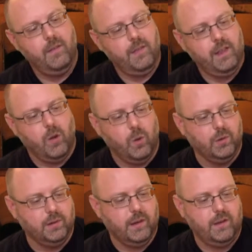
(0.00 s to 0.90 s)
the
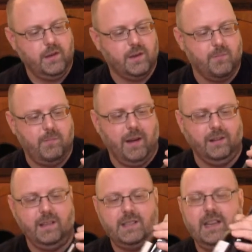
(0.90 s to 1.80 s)
old, you can
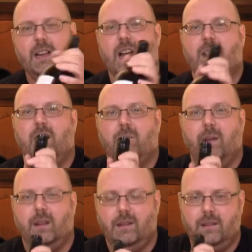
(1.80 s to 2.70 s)
barely see it on there,
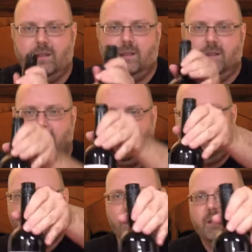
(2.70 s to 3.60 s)
but
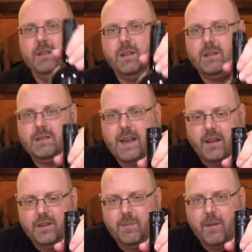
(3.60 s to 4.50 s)
I don't know, you can
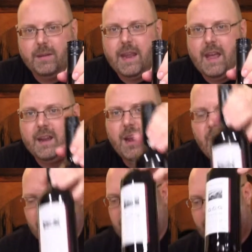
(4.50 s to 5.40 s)
tell. You probably can't.
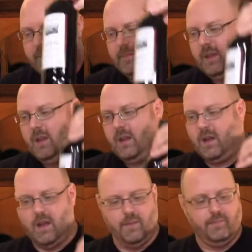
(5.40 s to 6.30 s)
But
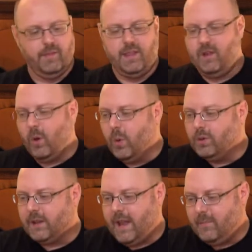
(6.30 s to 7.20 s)
the
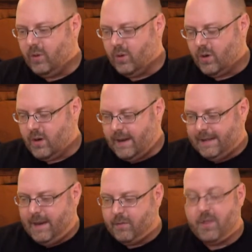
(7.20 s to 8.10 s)
old label, or a
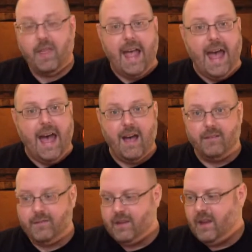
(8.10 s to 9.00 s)
label that they
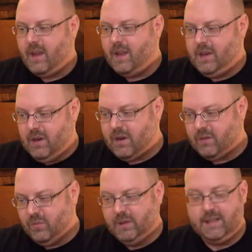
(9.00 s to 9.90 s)
have, you
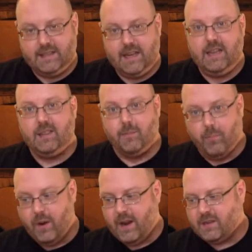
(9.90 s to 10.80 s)
can really see the
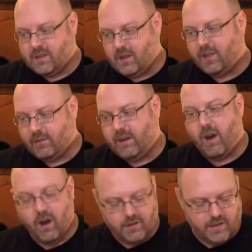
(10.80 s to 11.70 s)
bridge and the three
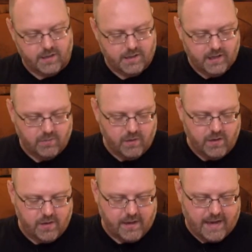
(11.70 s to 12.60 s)
arches. This
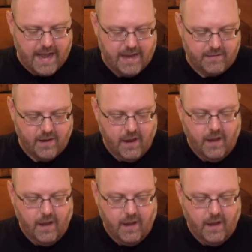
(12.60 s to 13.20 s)
one, you can kind of,